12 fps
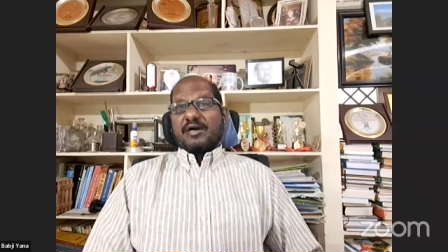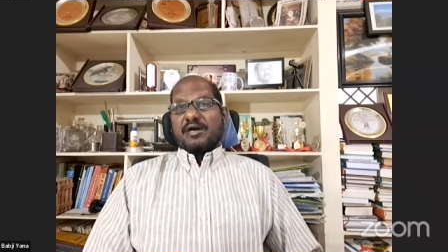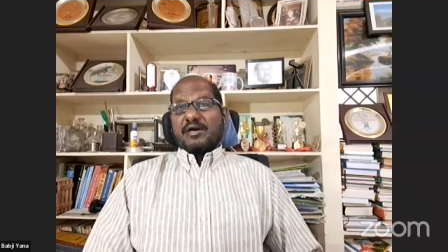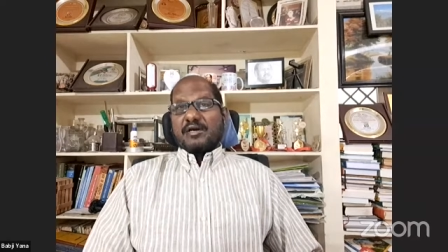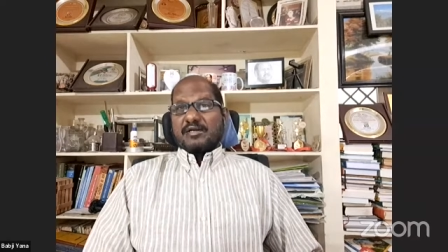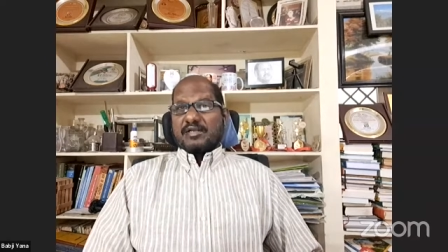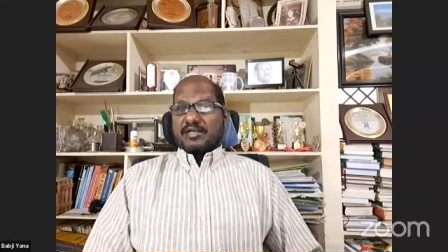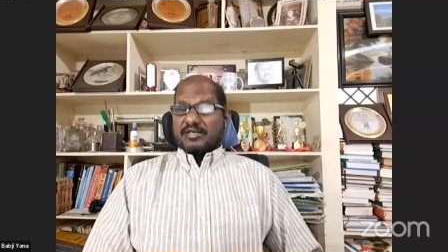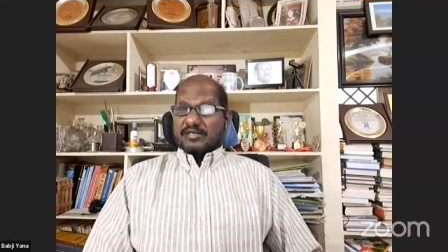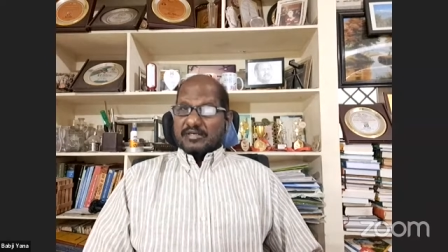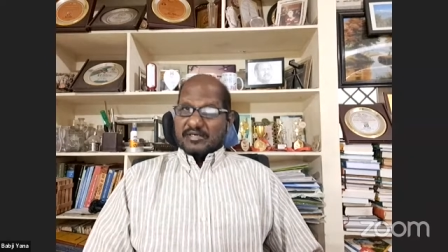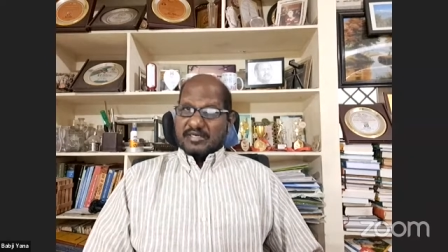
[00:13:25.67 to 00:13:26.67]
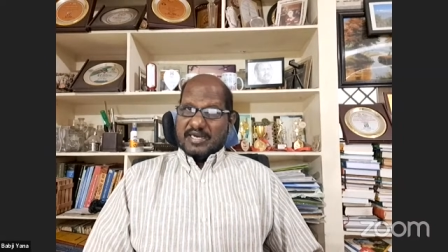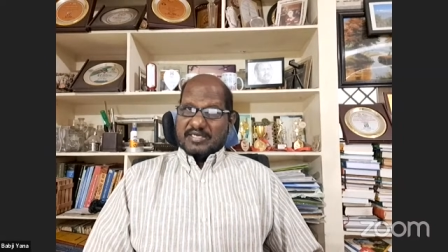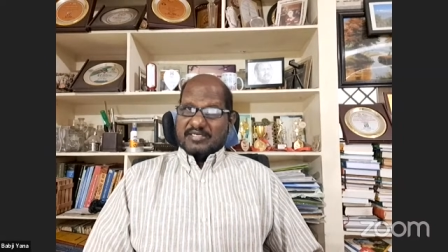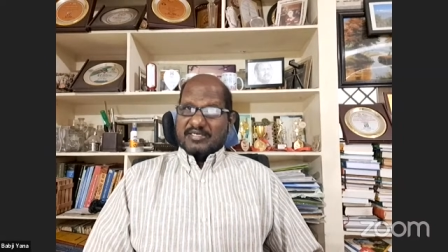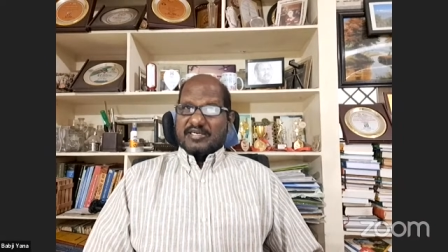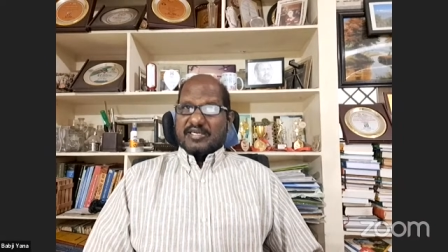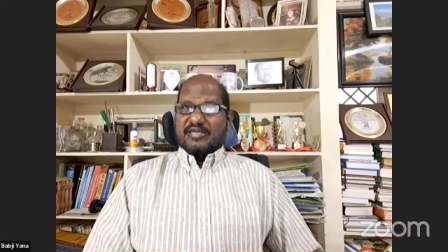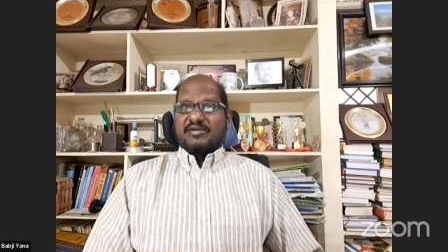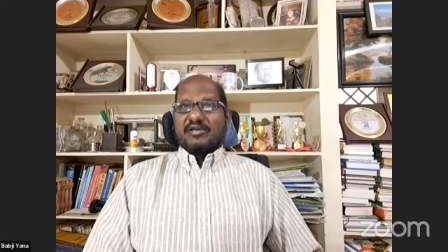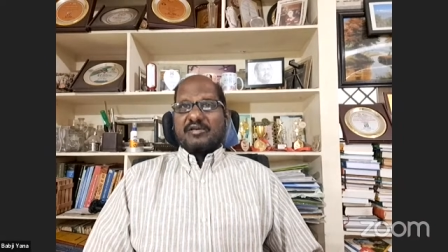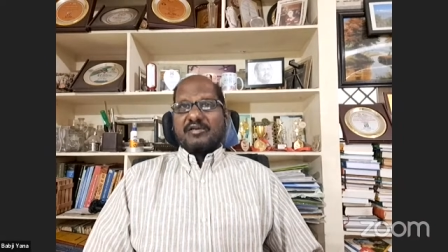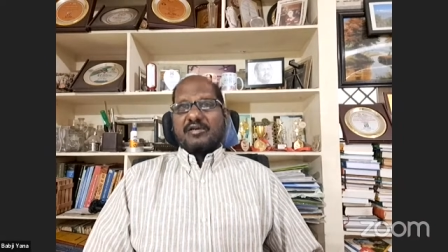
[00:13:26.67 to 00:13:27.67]
or a tractor
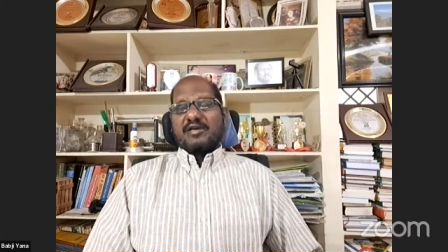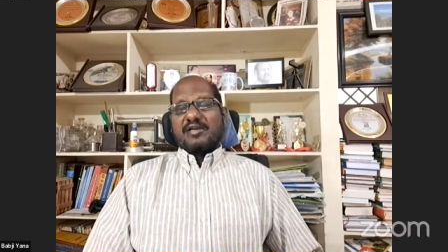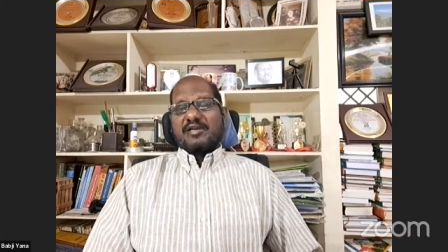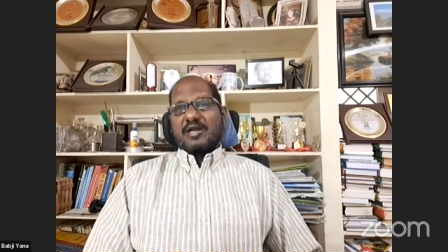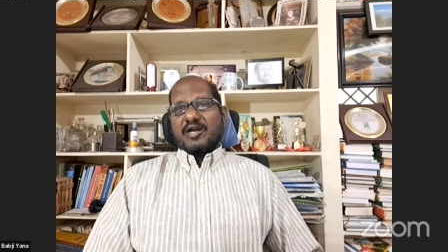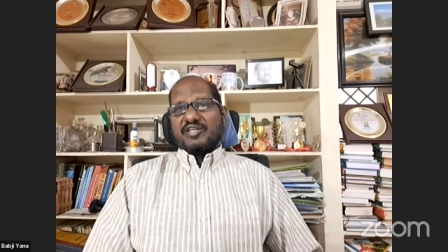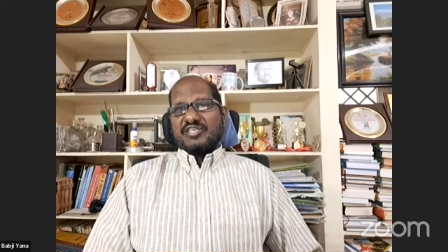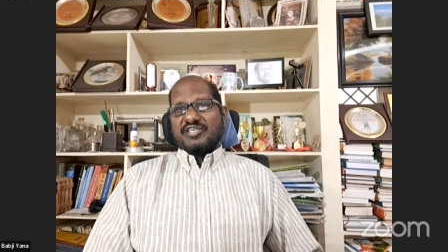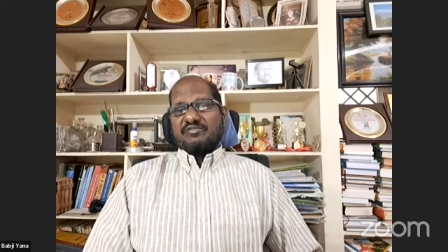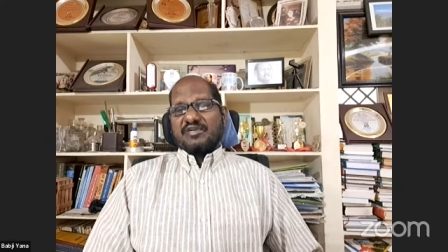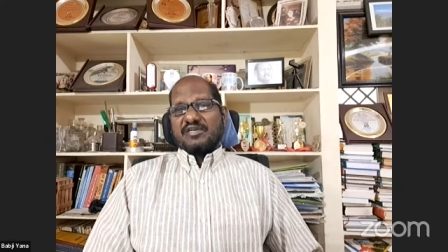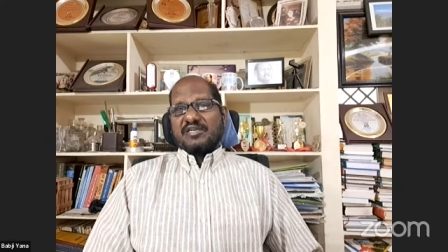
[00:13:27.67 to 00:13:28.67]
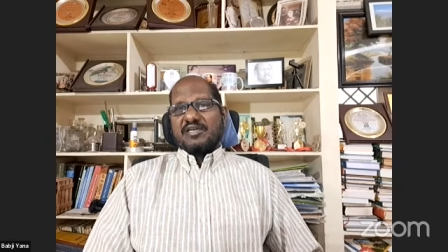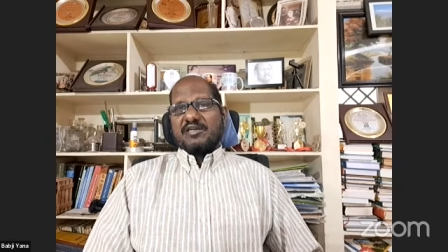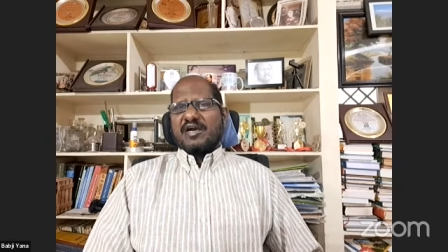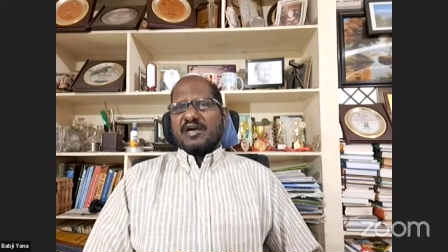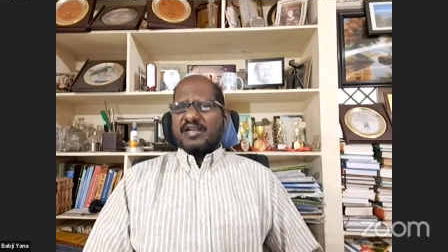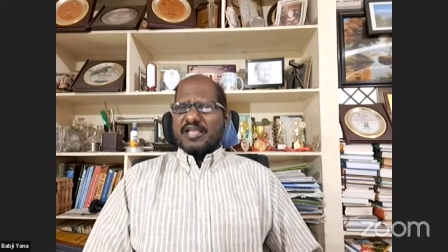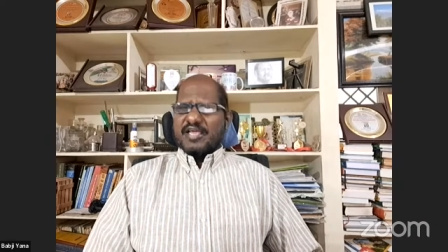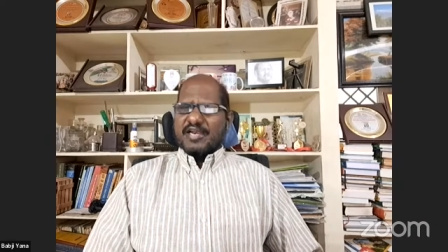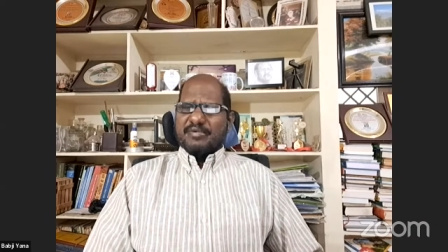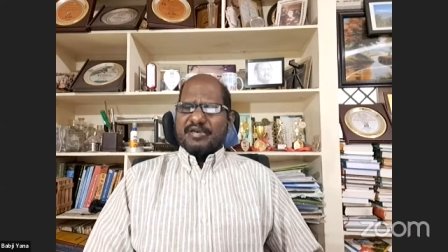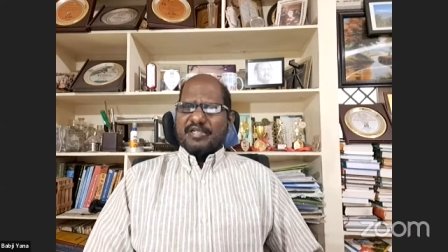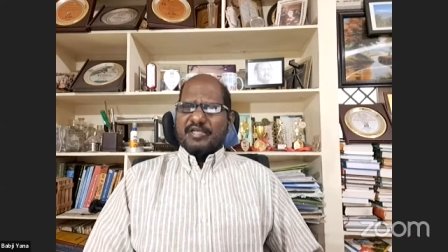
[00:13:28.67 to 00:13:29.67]
driver or a ASHA worker or
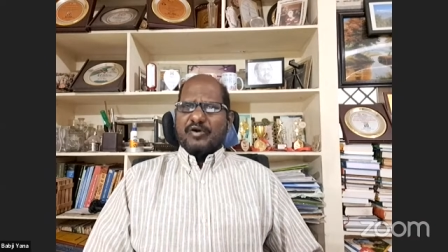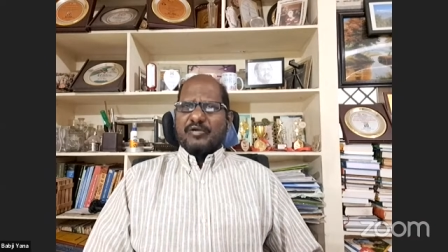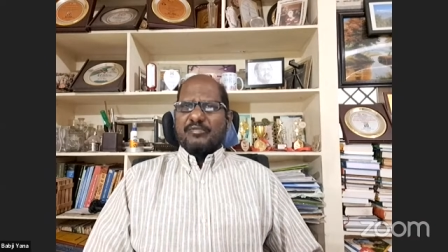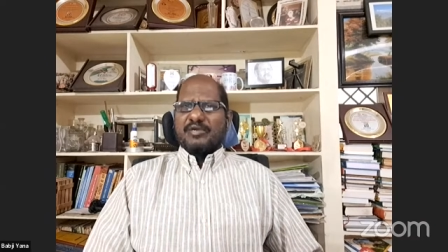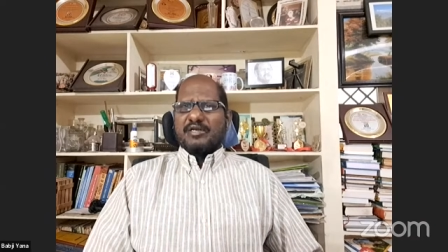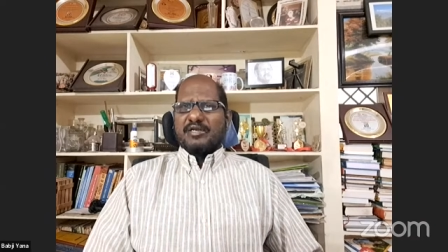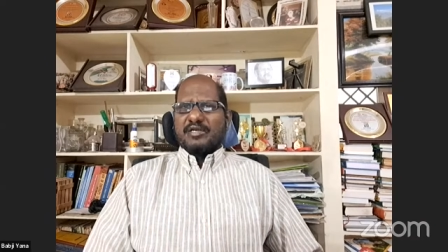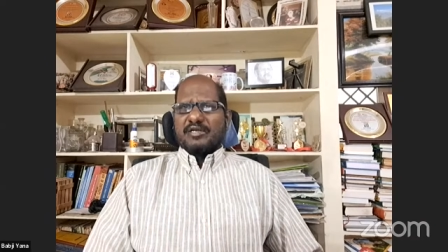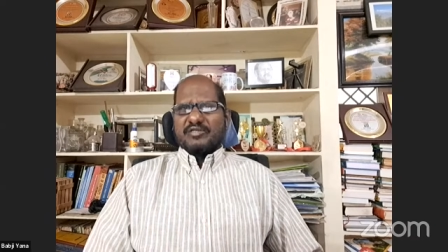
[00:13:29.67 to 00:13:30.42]
anybody, a government